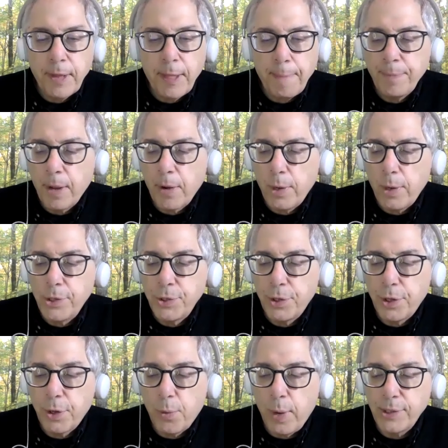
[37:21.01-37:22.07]
I'm not quite sure
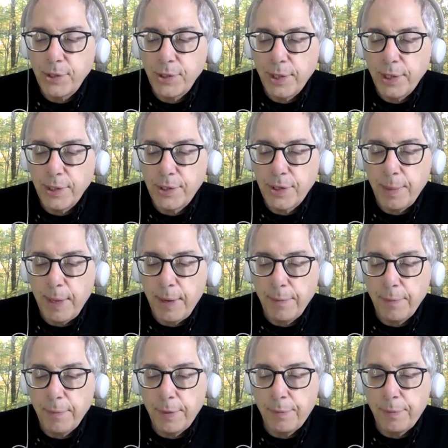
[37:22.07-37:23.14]
the question is. I
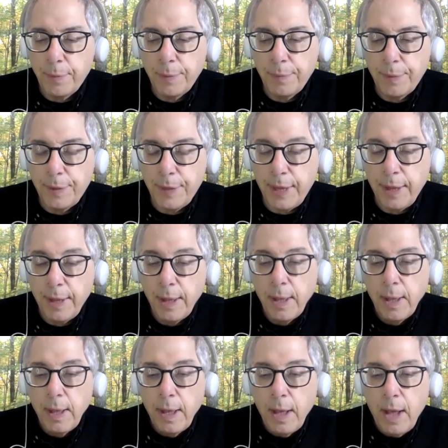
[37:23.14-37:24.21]
mean, the, the, the,
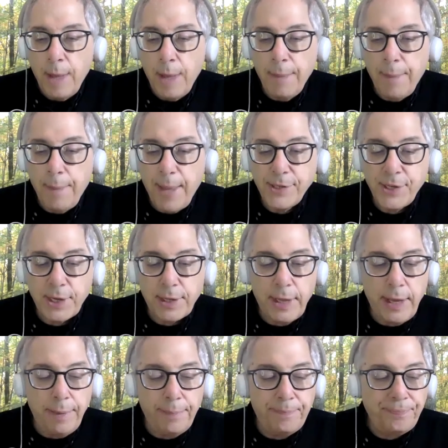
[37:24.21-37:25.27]
I mean,
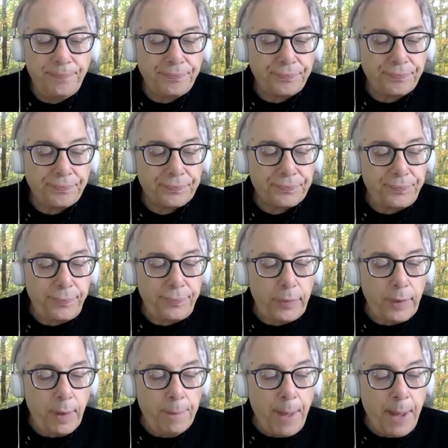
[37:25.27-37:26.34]
basically,
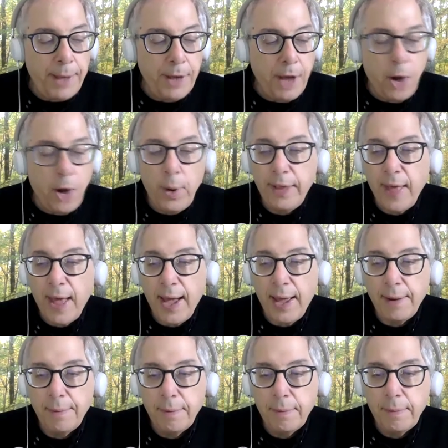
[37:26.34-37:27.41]
by knowing that,
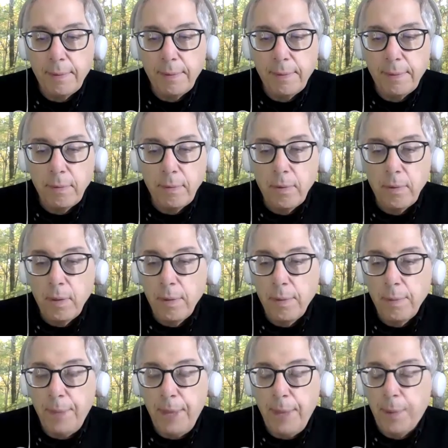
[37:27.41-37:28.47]

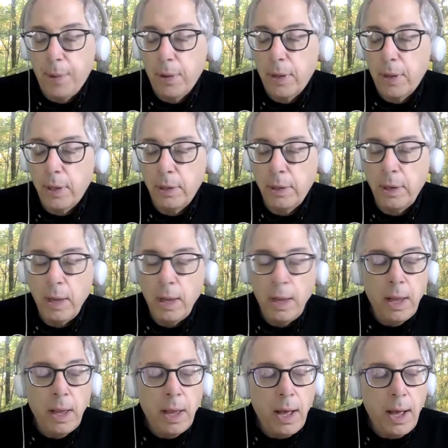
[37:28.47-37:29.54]
people can
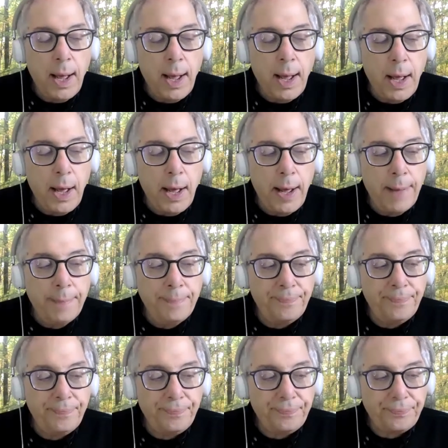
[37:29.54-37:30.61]
um,
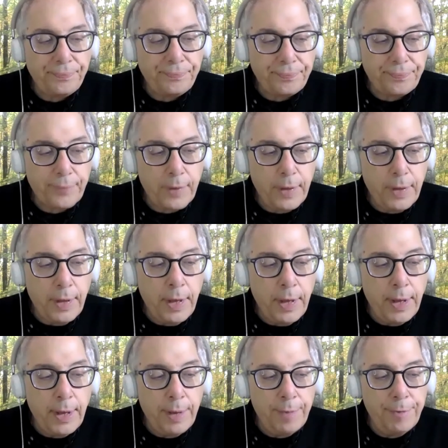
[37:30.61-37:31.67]

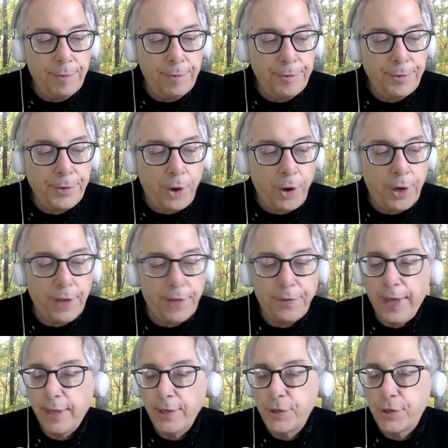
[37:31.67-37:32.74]
uh, target
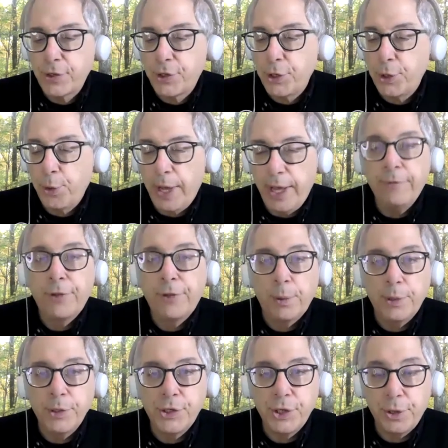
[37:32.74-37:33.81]
things to
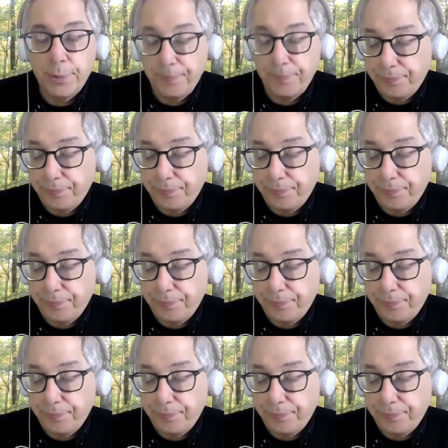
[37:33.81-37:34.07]
influence you,